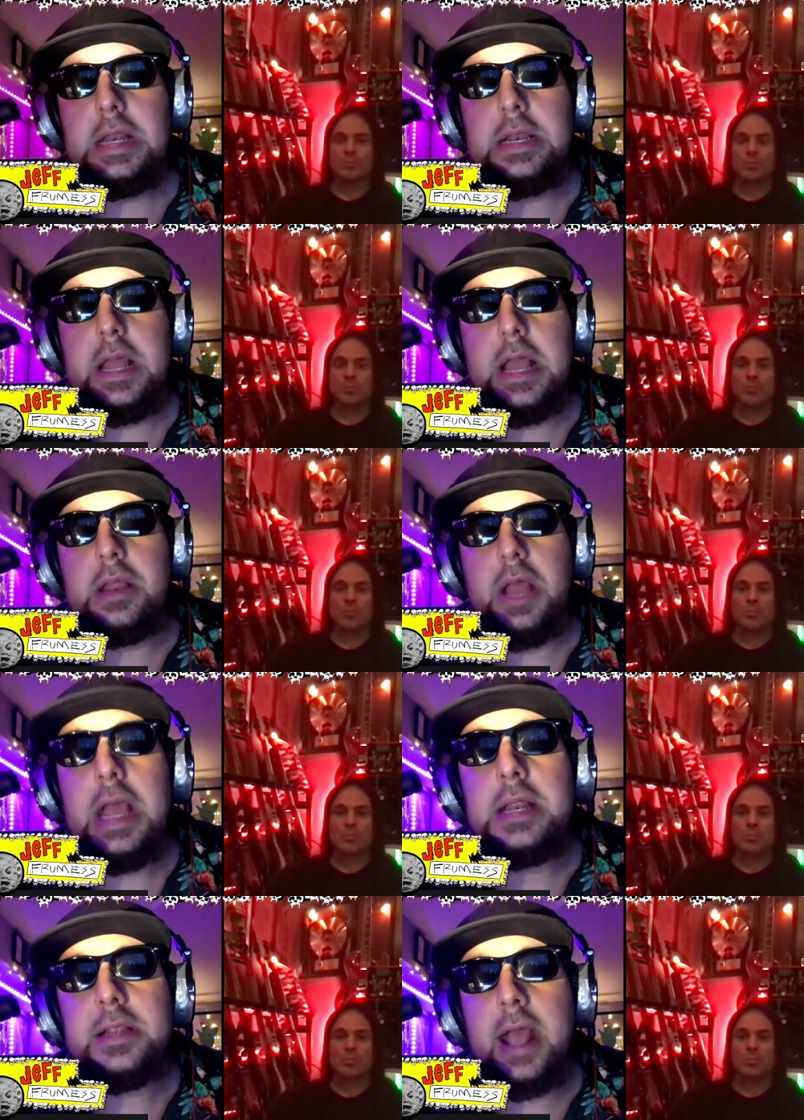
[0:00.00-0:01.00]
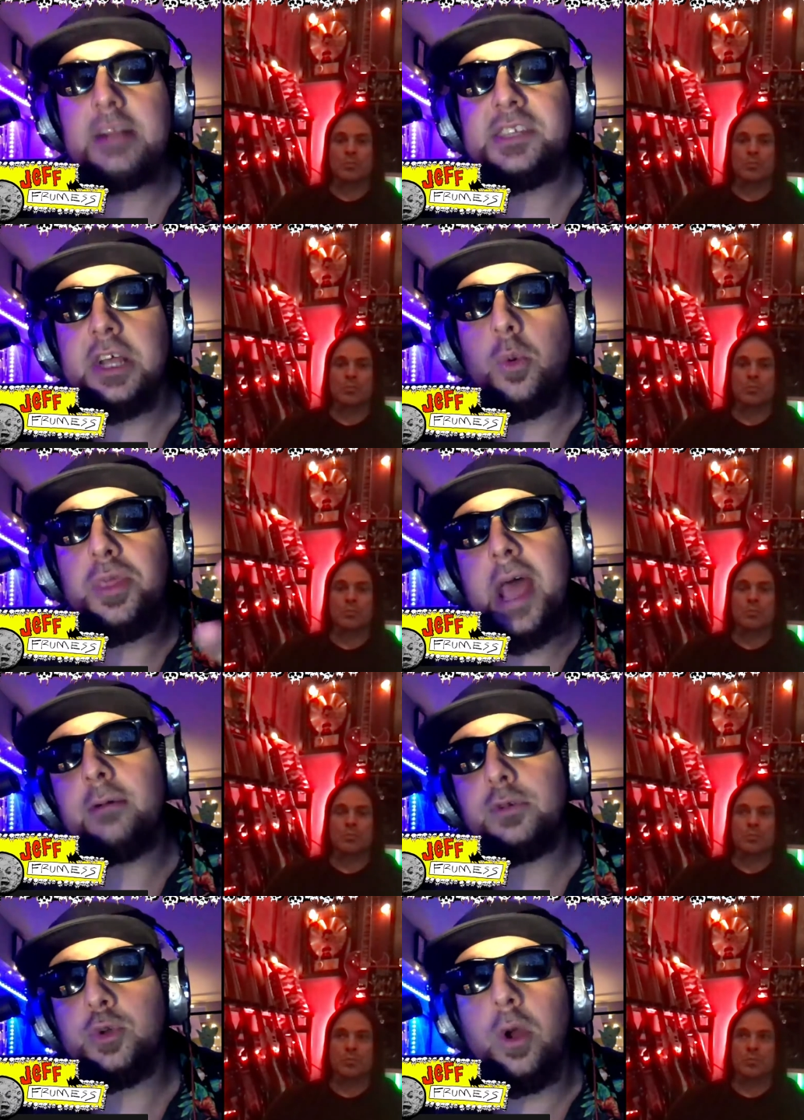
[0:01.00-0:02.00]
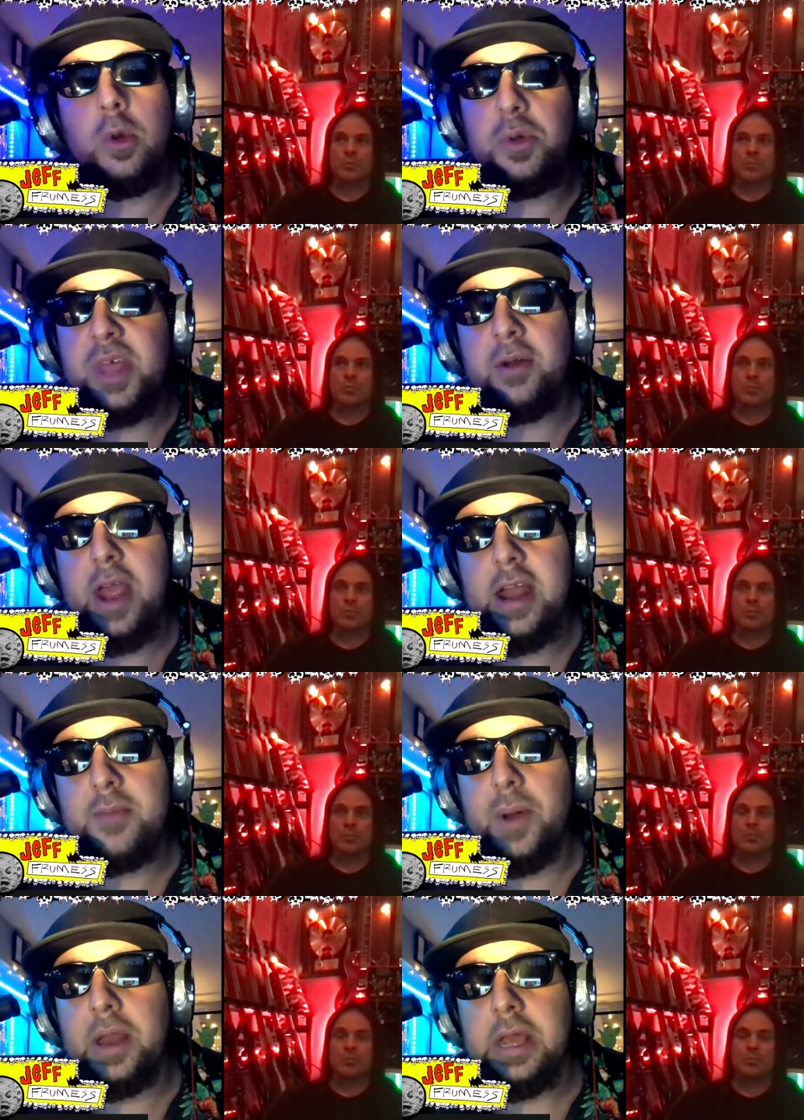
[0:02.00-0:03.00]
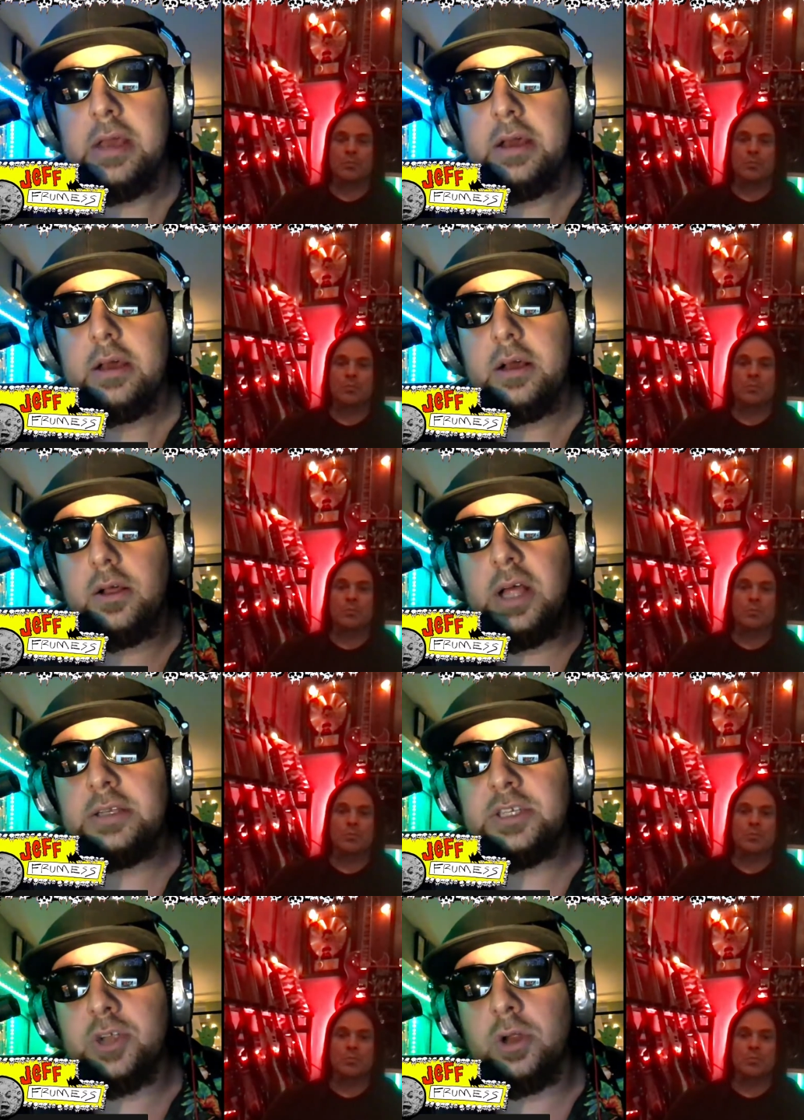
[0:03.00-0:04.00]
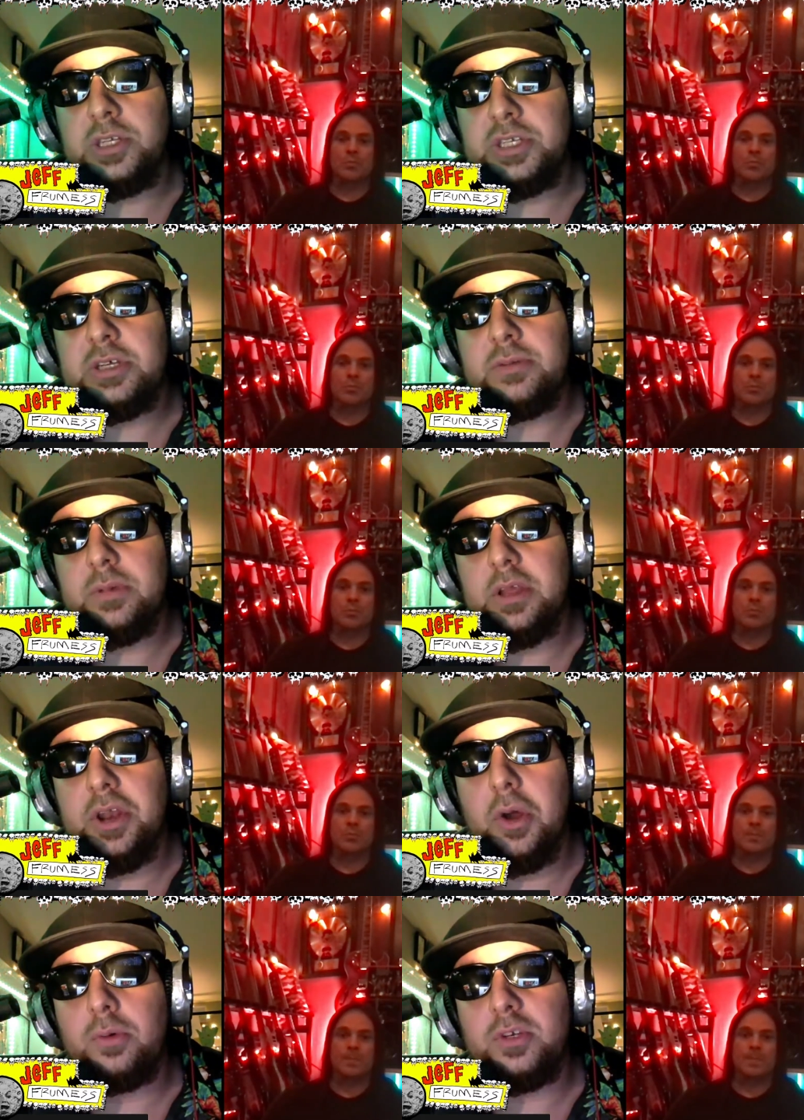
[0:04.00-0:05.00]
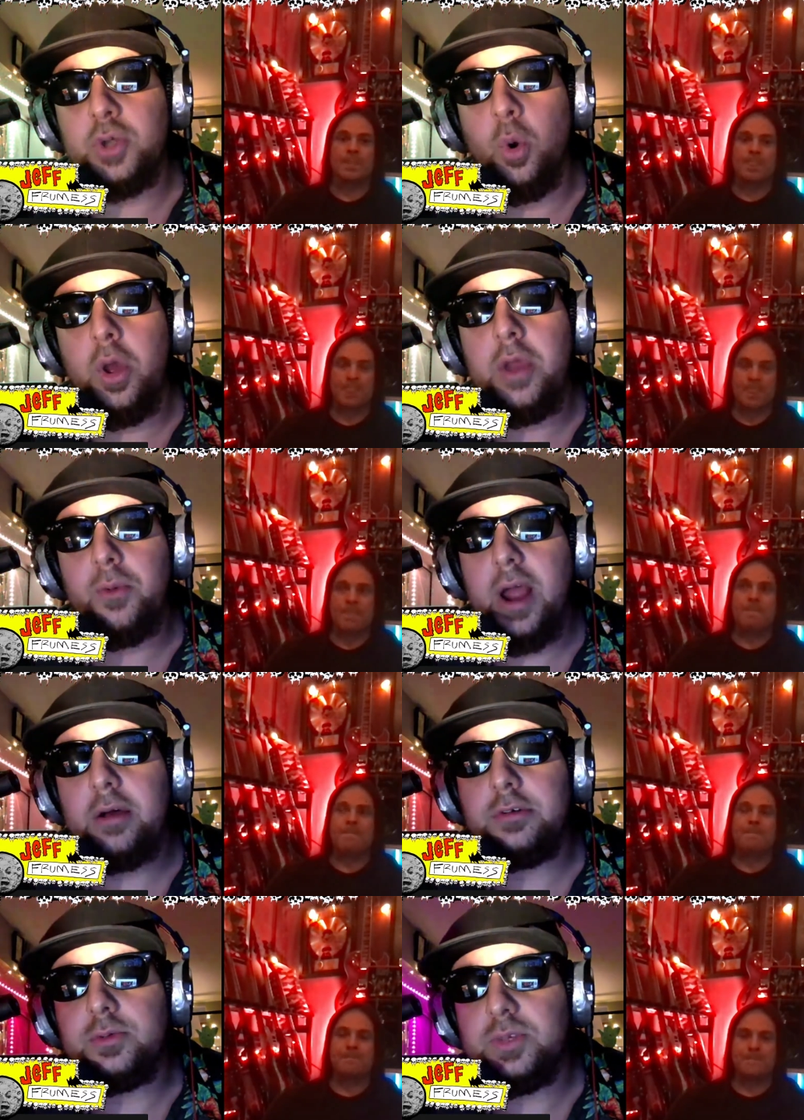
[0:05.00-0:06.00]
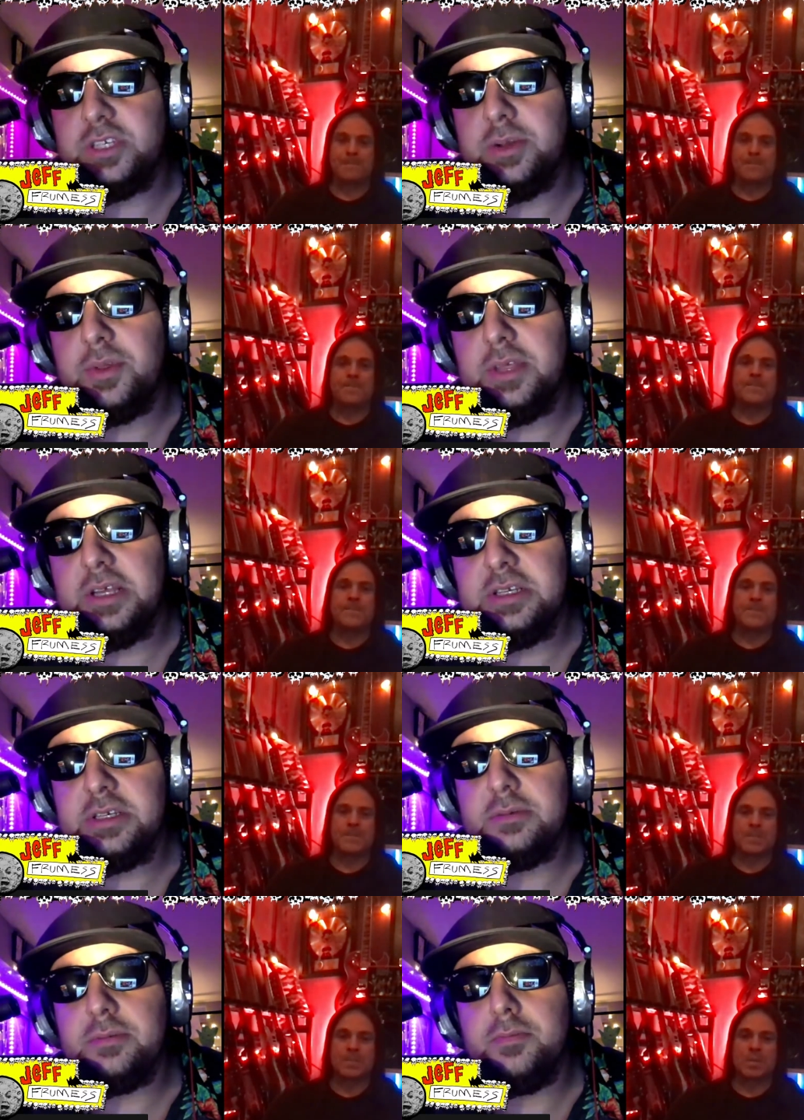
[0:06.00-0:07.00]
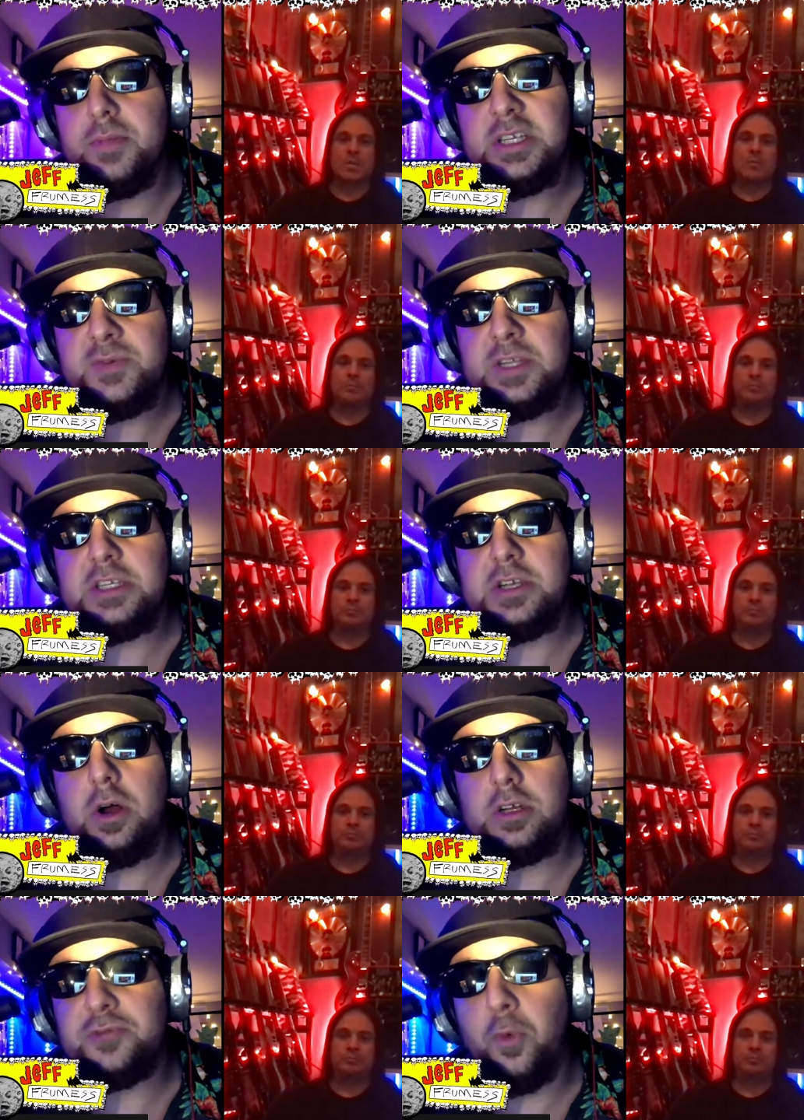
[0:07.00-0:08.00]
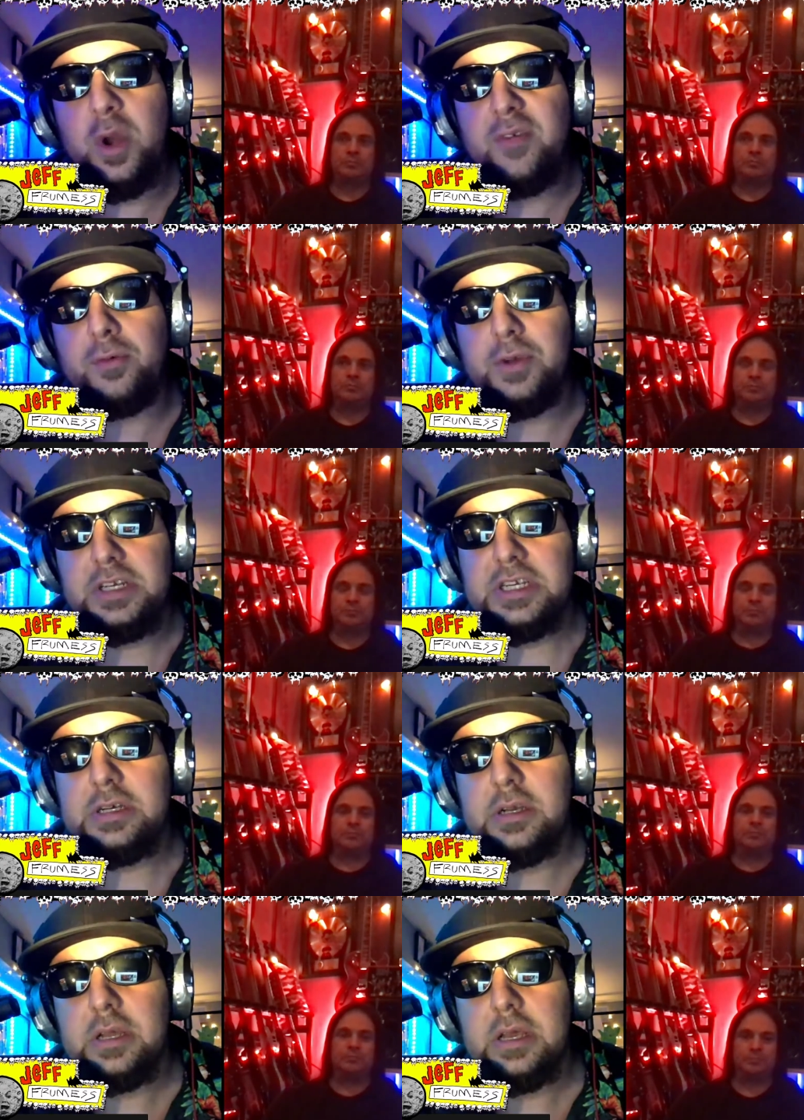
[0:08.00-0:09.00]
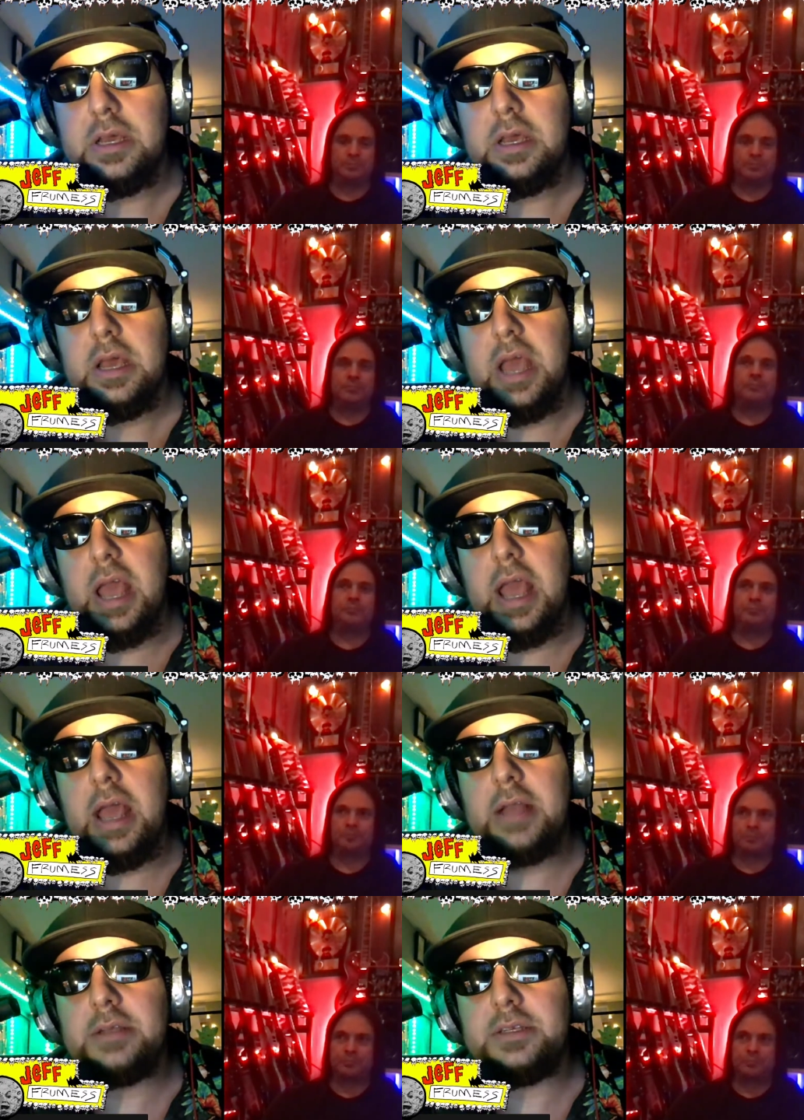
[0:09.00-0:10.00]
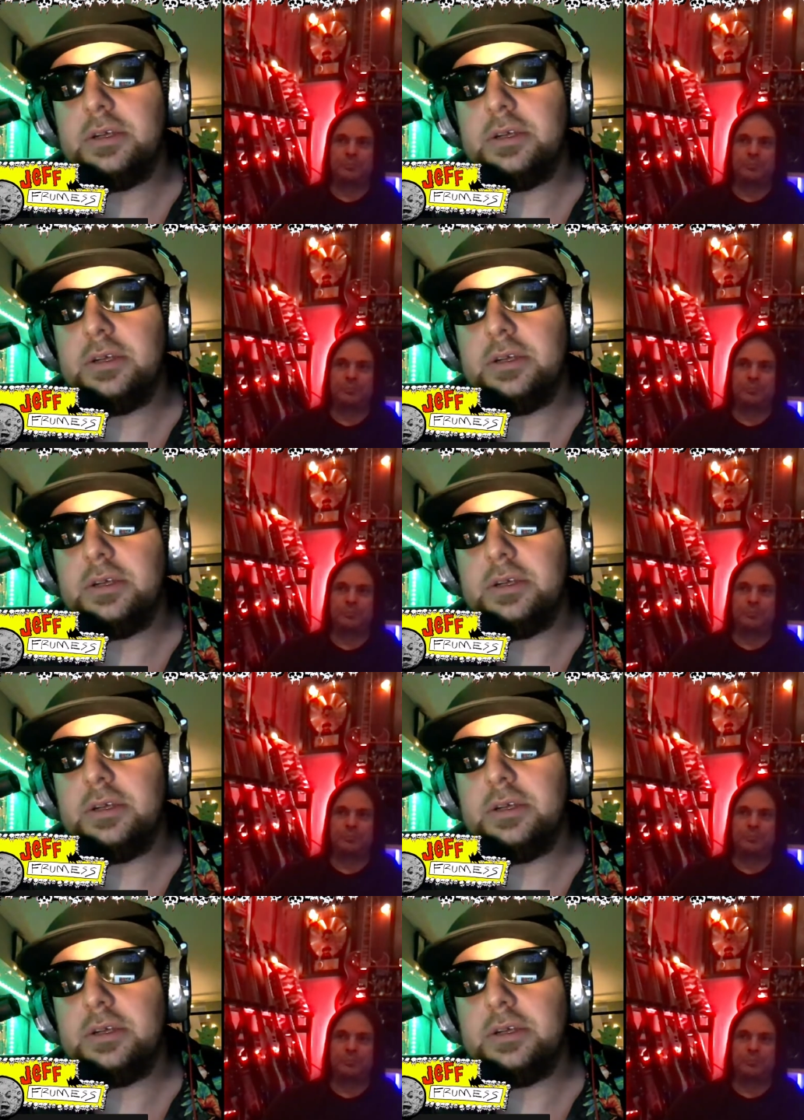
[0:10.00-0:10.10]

Speaker 1: in in Danzig, without Doyle, without anybody, Glenn starts to you know toy around with some of these misfit songs for whatever reason, and